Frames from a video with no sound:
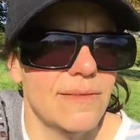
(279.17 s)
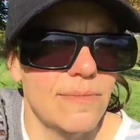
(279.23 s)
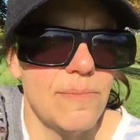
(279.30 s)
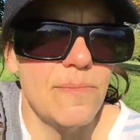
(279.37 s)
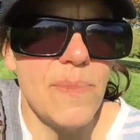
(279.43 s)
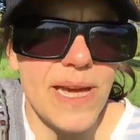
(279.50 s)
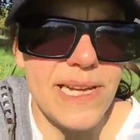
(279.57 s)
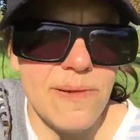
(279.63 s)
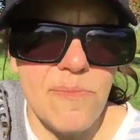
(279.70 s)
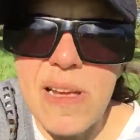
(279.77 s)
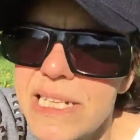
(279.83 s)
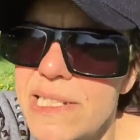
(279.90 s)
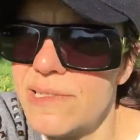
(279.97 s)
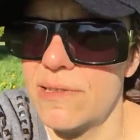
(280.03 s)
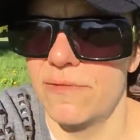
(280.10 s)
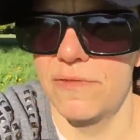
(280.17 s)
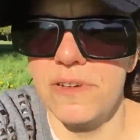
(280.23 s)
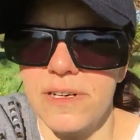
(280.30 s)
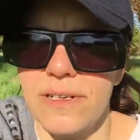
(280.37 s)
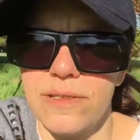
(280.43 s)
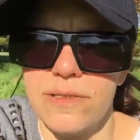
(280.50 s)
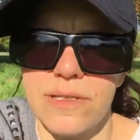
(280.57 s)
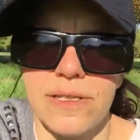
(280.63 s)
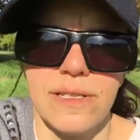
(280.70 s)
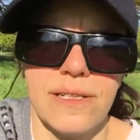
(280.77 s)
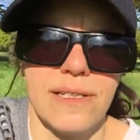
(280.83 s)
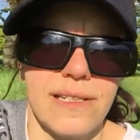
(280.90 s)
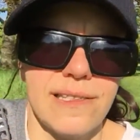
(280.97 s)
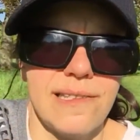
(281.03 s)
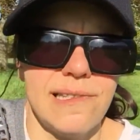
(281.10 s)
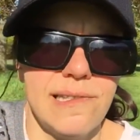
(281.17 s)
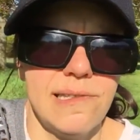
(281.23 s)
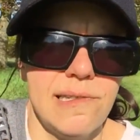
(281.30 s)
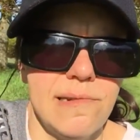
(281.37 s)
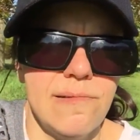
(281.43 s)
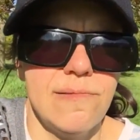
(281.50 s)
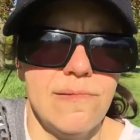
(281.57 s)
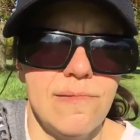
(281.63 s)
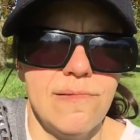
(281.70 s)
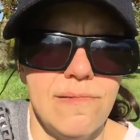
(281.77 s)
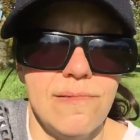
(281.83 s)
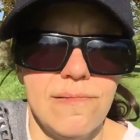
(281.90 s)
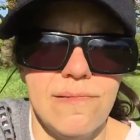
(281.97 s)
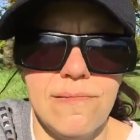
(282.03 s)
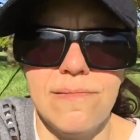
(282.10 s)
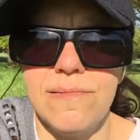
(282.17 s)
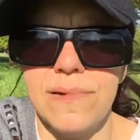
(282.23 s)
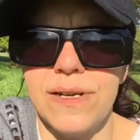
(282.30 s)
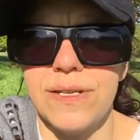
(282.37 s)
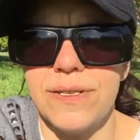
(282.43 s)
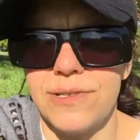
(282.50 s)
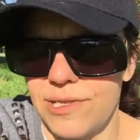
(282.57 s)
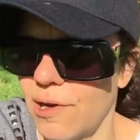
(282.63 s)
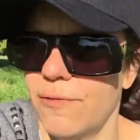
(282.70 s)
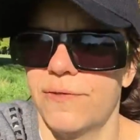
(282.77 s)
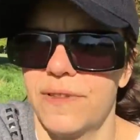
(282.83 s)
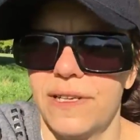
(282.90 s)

made a mess, of course, too soft.